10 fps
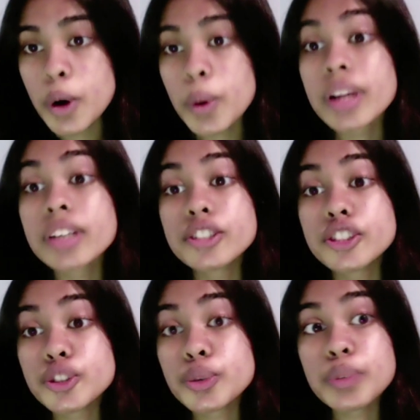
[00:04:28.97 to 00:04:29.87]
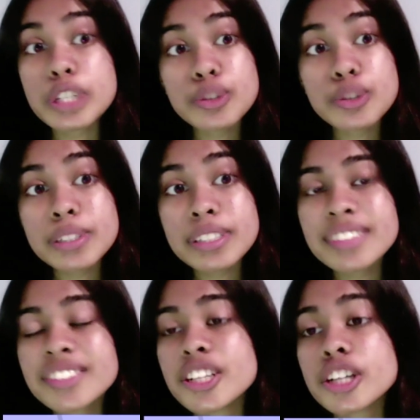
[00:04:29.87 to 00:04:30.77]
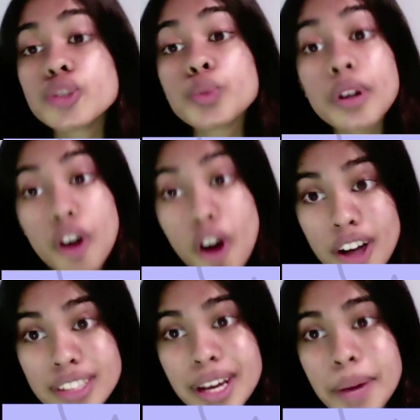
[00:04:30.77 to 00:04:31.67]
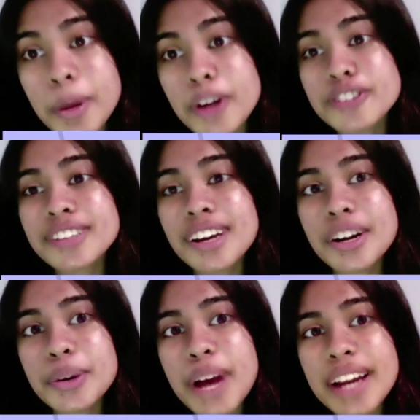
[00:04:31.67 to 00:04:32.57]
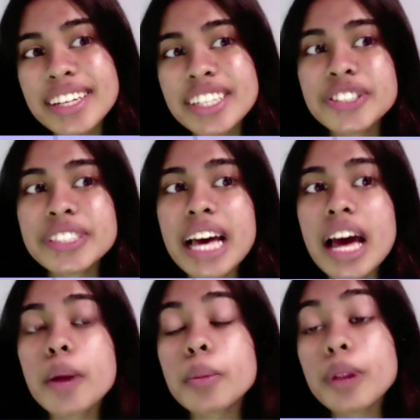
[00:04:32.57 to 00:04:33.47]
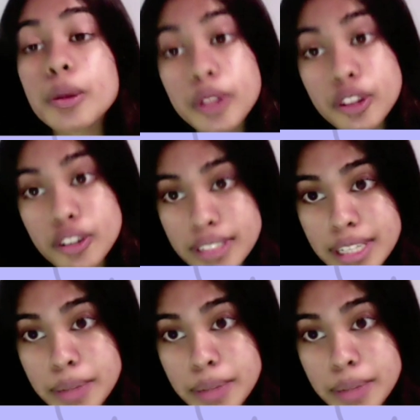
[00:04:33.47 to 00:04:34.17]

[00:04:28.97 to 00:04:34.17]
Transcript: and additional resources such as where to contact Medical Debt Eradicators and apply to be on their team,